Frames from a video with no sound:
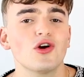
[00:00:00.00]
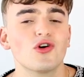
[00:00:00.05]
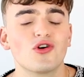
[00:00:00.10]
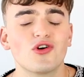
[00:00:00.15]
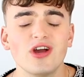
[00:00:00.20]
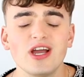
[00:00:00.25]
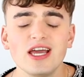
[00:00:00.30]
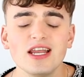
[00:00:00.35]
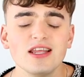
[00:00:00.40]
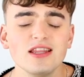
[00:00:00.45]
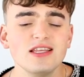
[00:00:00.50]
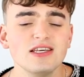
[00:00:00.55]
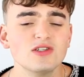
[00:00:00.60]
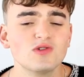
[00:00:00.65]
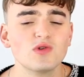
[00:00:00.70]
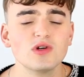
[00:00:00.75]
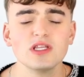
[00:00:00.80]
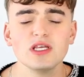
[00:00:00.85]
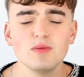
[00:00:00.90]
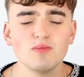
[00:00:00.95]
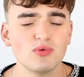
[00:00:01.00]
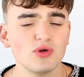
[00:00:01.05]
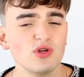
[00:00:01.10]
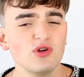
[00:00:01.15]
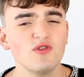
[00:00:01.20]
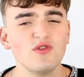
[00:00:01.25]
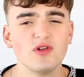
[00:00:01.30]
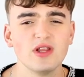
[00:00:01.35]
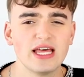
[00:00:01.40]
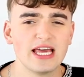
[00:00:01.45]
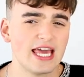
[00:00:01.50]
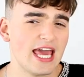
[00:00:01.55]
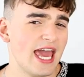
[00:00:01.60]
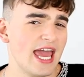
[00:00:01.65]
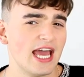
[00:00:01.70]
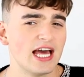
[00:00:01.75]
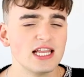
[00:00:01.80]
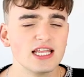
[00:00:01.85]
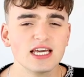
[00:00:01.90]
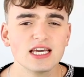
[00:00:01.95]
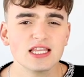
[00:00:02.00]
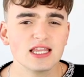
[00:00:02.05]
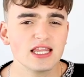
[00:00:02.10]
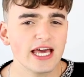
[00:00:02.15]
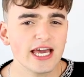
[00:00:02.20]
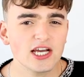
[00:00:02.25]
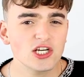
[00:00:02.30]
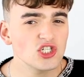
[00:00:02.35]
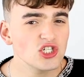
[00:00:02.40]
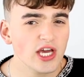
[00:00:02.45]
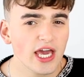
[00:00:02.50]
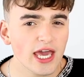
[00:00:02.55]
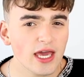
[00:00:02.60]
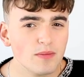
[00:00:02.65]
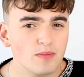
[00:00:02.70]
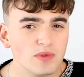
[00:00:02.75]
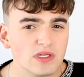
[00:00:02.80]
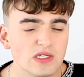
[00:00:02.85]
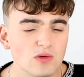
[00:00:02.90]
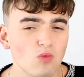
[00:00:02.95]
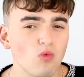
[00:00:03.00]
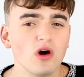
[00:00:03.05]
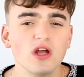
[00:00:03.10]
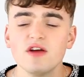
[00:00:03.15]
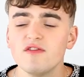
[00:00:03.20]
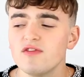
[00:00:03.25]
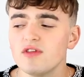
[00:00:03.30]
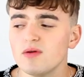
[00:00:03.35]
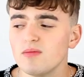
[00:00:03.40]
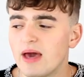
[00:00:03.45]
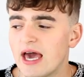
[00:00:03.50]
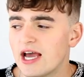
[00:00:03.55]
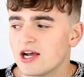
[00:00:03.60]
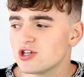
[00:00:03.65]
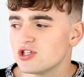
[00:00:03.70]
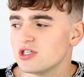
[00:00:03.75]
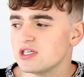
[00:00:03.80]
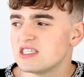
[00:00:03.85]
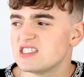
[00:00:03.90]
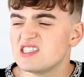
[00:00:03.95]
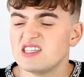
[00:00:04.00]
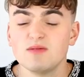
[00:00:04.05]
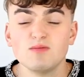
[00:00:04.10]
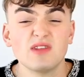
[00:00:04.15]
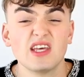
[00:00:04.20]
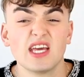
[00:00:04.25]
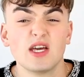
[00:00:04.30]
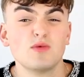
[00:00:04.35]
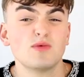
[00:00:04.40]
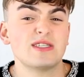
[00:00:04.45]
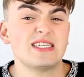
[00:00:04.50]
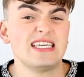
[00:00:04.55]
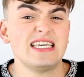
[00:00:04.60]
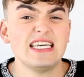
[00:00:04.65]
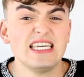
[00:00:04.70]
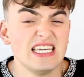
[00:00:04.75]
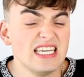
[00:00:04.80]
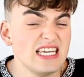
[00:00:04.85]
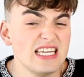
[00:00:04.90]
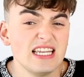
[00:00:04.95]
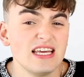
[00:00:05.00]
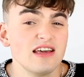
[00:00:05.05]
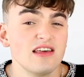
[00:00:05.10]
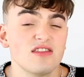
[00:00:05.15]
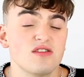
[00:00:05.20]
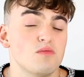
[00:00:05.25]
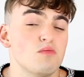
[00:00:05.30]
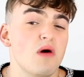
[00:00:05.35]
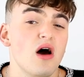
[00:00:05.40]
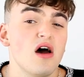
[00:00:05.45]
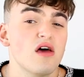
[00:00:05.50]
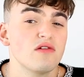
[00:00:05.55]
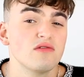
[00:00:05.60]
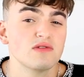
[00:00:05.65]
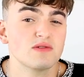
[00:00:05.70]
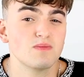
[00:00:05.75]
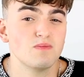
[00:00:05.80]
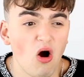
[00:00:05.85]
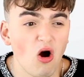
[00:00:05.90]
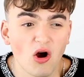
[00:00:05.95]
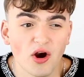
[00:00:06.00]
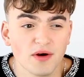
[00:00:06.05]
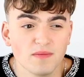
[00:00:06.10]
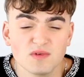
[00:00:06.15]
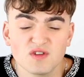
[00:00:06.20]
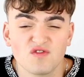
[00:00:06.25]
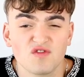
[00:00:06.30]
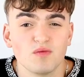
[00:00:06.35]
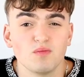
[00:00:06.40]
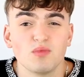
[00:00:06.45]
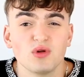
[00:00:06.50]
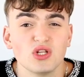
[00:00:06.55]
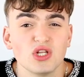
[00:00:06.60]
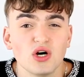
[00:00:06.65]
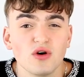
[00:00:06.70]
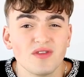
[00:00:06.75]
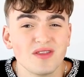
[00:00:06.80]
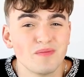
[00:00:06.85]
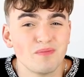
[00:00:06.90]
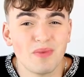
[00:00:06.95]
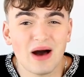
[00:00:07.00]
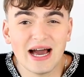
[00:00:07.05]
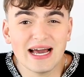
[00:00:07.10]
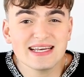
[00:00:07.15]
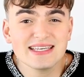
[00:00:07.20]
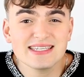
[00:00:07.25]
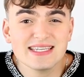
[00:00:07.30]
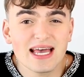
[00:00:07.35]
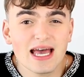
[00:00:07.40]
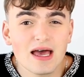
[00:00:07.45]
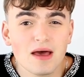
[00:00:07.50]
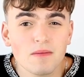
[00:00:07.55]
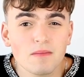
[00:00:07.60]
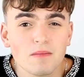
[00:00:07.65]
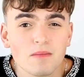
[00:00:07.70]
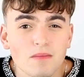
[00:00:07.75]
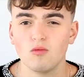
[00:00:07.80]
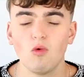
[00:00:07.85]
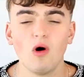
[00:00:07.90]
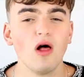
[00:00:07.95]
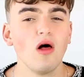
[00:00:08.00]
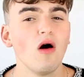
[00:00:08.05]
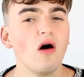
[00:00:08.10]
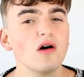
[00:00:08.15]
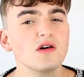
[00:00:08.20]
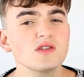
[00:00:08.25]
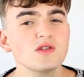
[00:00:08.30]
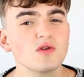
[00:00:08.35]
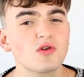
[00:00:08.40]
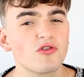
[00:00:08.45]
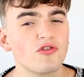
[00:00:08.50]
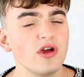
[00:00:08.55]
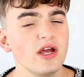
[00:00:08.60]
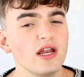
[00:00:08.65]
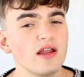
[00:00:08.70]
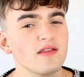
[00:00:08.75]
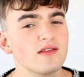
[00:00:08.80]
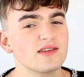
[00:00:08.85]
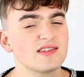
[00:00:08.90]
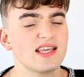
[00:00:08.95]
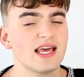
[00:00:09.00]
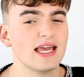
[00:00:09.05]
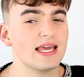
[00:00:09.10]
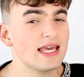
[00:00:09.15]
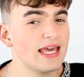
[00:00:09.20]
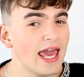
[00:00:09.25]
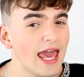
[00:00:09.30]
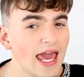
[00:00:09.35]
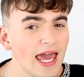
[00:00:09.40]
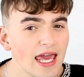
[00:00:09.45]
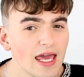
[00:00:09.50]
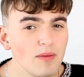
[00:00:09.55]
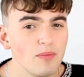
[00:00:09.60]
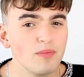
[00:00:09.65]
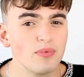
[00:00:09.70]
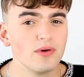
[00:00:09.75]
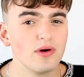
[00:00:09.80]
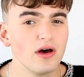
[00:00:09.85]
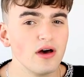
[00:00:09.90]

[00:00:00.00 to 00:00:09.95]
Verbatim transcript: created these really beautiful like alien-like shapes. One of them actually seemed like it was eating the model's arms from below the bicep while also creating this like cape